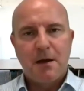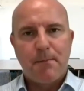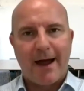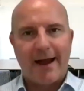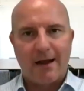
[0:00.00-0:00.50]

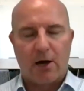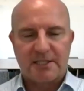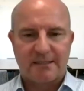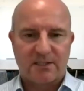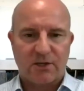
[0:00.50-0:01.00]
By and large,
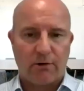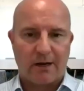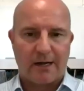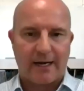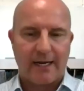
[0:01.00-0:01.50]

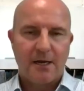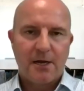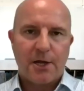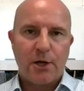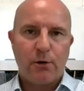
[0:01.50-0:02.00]
historically,
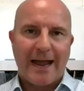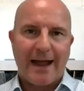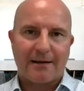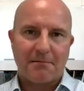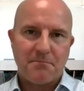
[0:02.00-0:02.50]
you'd get
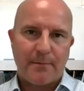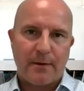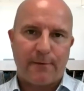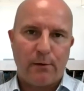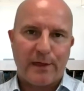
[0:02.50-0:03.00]
maybe
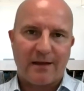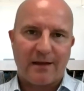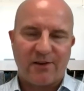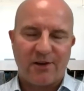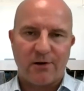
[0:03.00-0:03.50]
a few
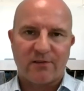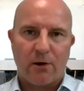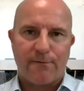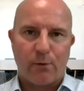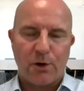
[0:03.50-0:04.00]
€1,000
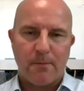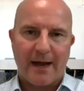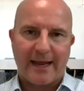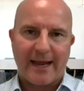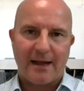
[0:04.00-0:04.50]
off, or you
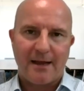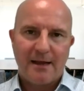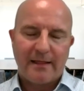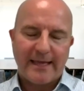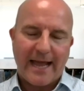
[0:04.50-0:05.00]
might get
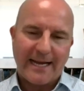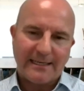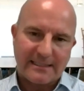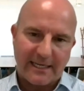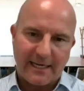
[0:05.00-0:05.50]
the
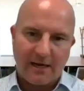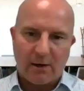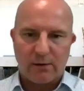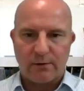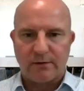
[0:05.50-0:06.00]
AC
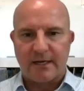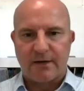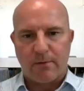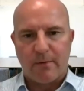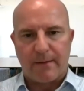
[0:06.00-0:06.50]
included,
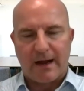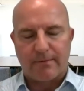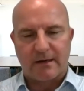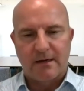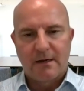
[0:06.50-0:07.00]
or you might be able to,